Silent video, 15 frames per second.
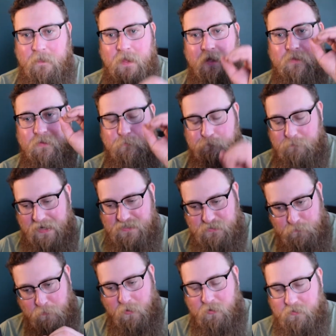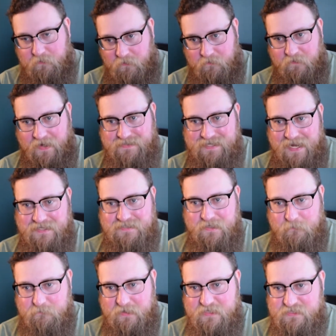the best part of the
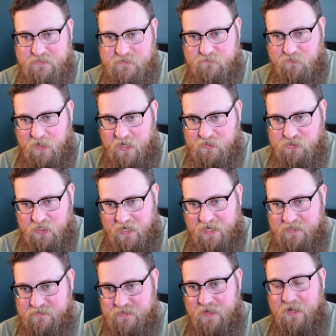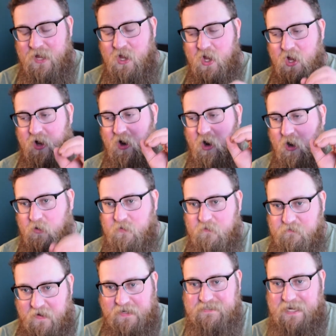Fantastic Beasts franchise are the
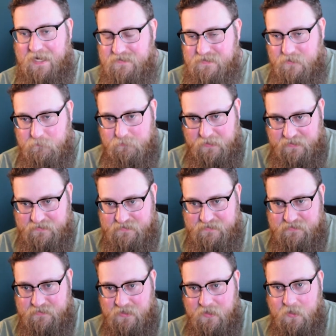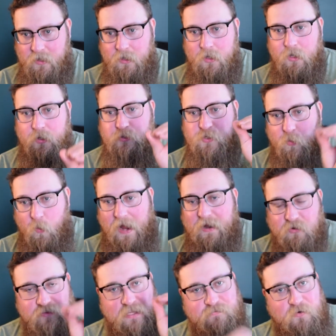Fantastic Beasts. So why
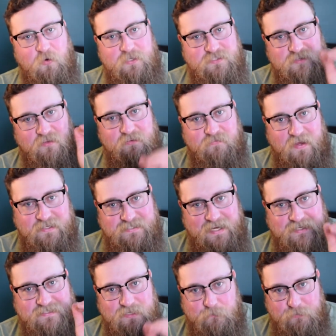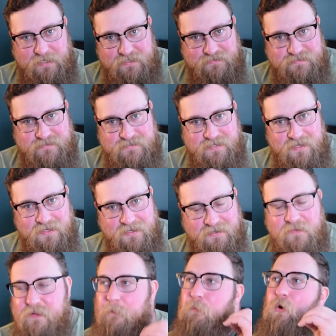aren't they focused on the Fantastic Beasts?
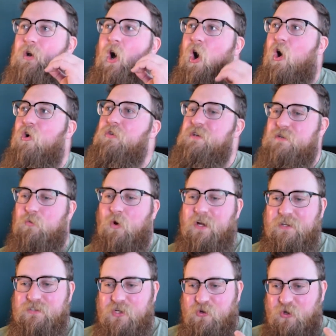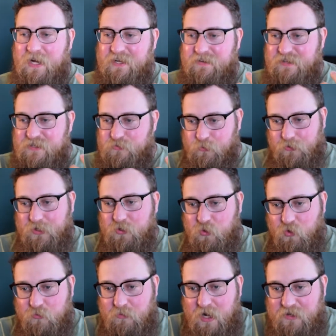They put all this work into creating these really
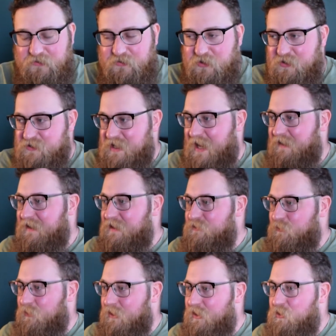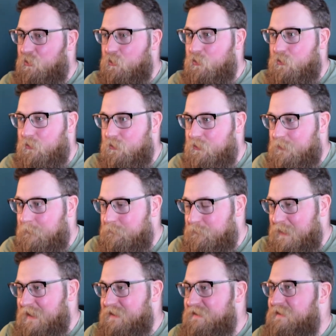cool monsters and these really cool
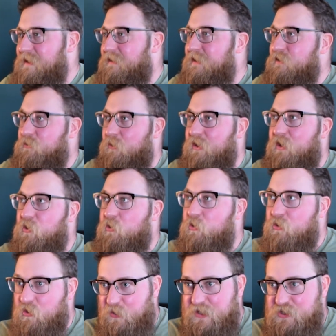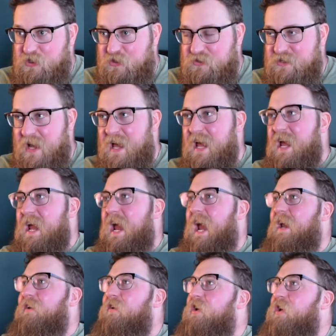beasts and these really cool creatures and